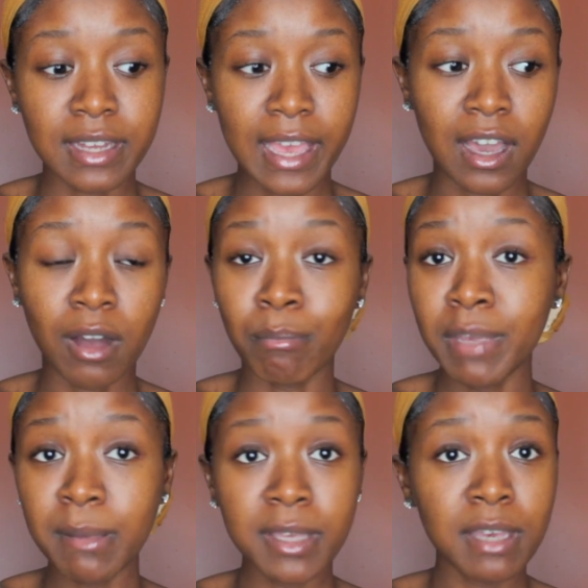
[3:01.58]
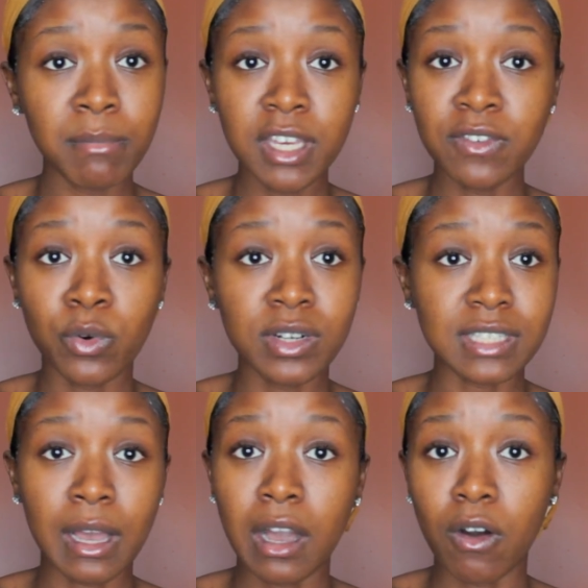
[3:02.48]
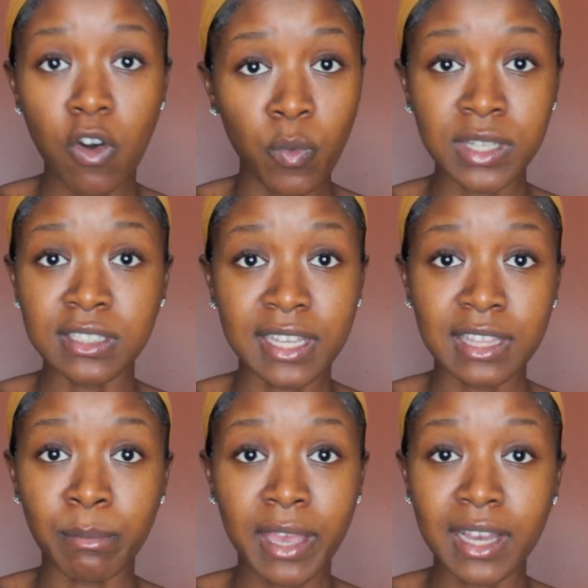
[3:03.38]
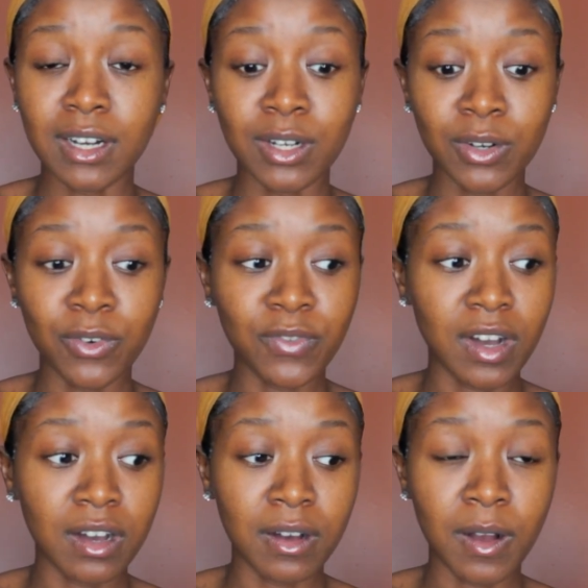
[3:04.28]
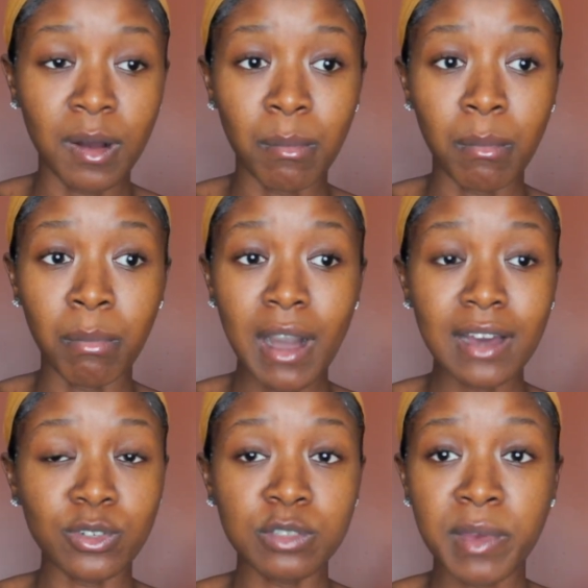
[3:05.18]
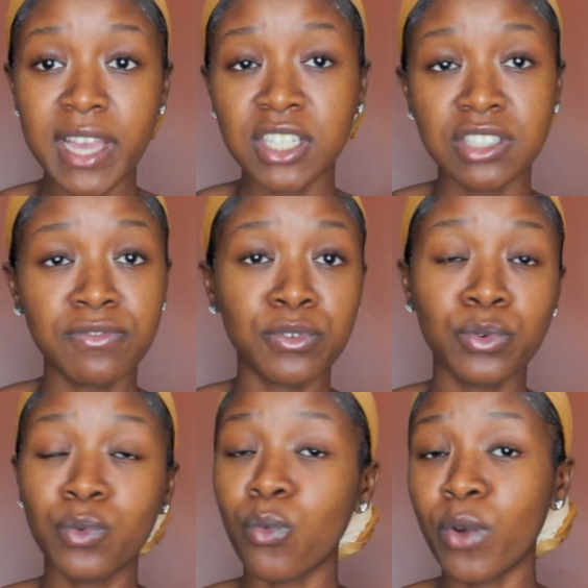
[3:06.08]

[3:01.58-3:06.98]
Now, me being me, of course, I always look at the back of um, bottles, packaging, food,